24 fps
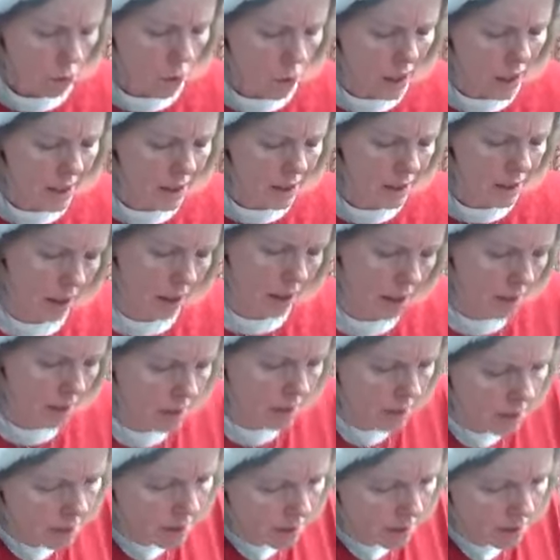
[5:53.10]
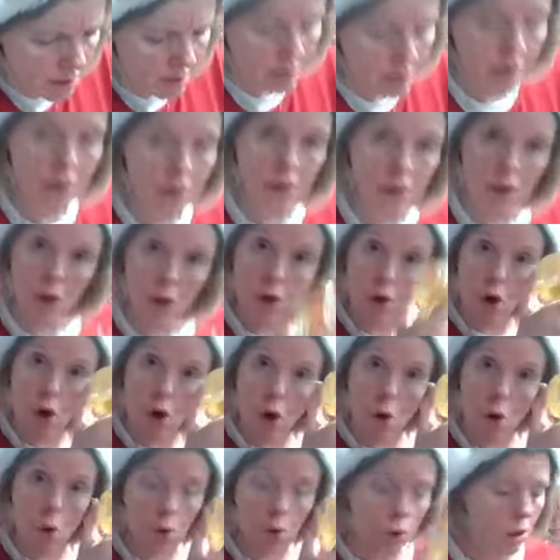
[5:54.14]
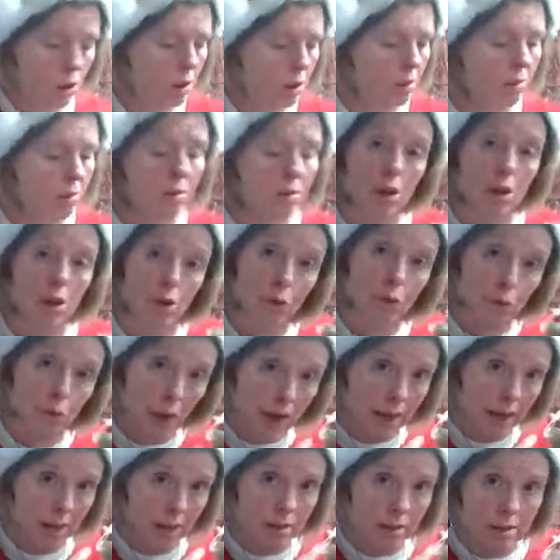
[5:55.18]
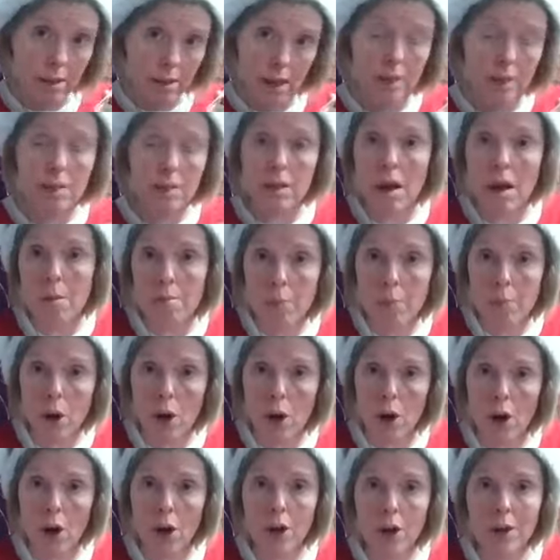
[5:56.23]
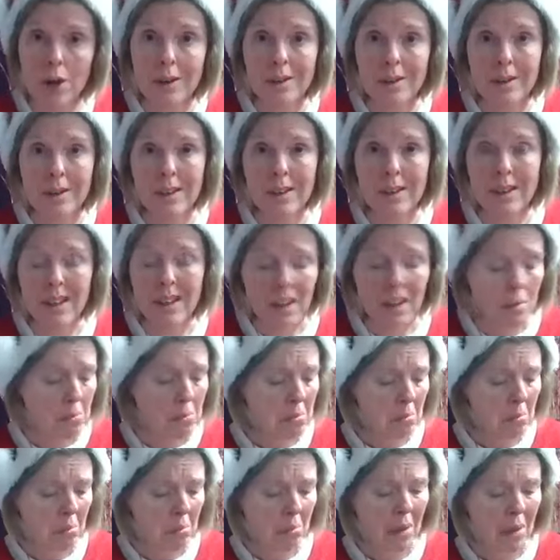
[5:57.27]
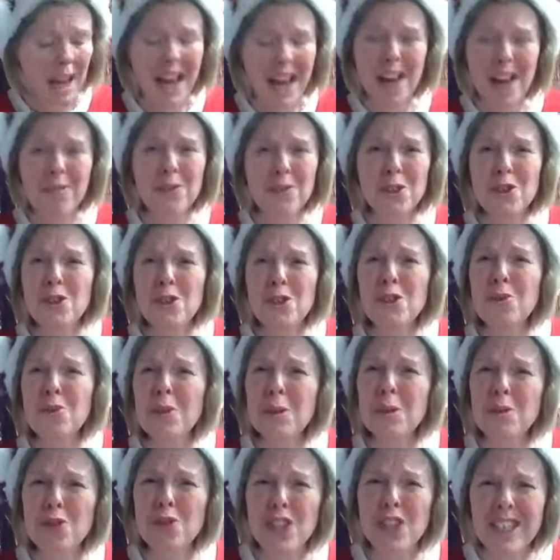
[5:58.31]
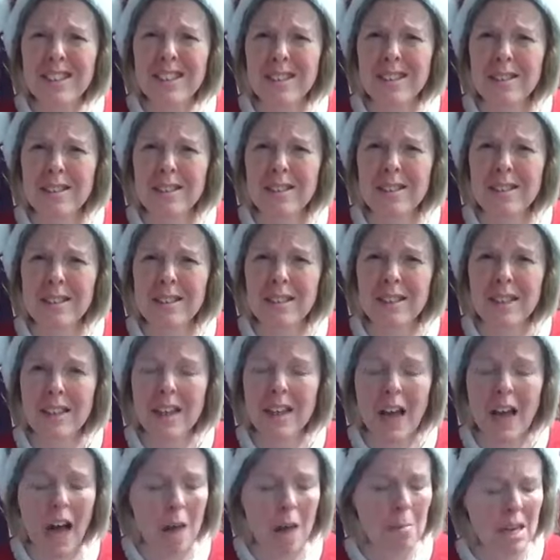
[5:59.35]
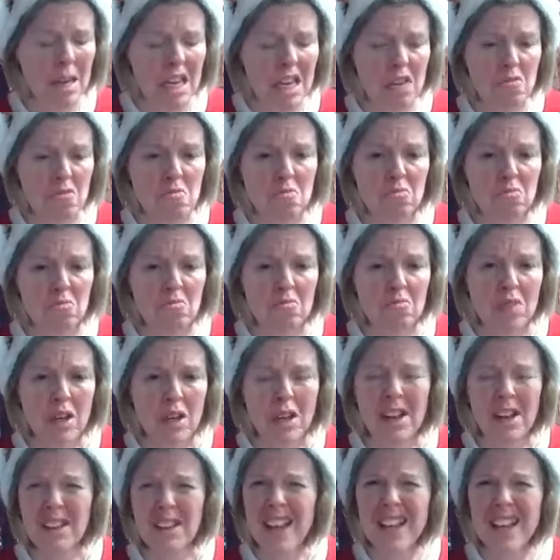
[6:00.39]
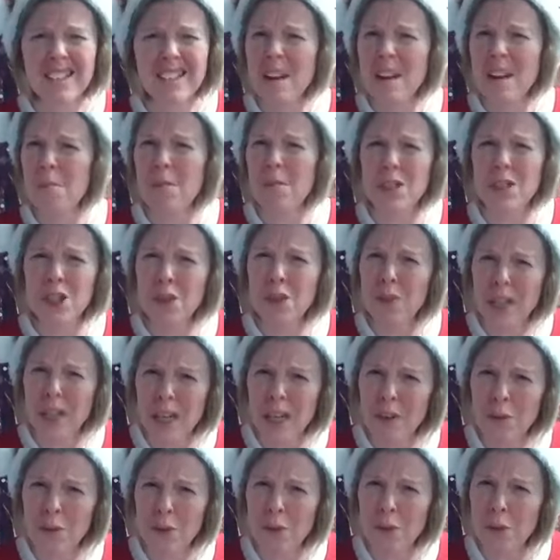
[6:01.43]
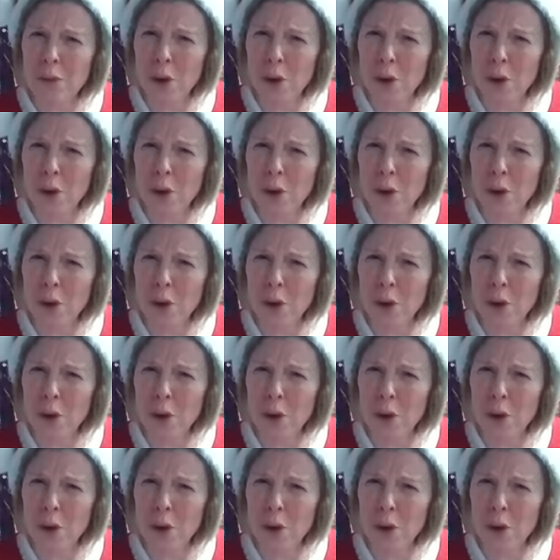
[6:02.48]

what does gold, frankincense, and myrrh have to do with Jesus? I mean, that's not much of a gift